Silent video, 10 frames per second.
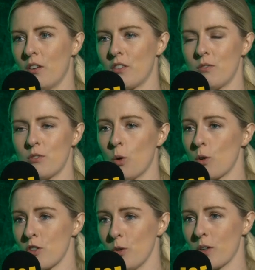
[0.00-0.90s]
unit, mm.
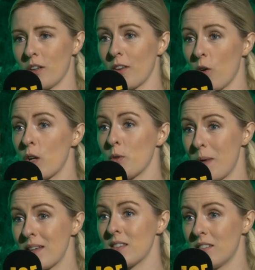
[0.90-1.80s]
total joker. I thought he was
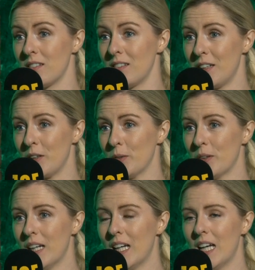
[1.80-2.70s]
messing, you know,
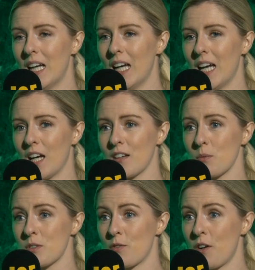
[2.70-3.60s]
because right, yeah. uh,
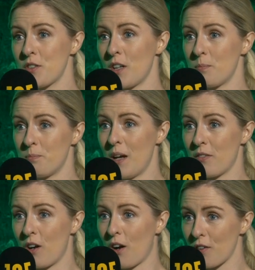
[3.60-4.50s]
it was the first I'd
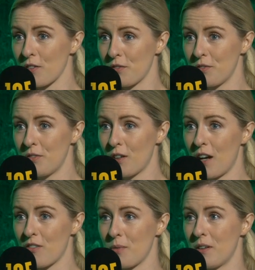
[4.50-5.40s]
ever heard of or
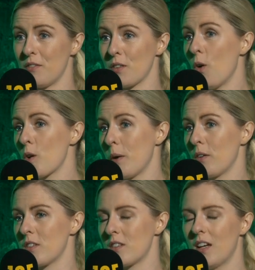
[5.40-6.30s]
ever even thought
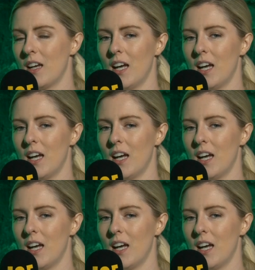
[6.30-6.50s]
about it.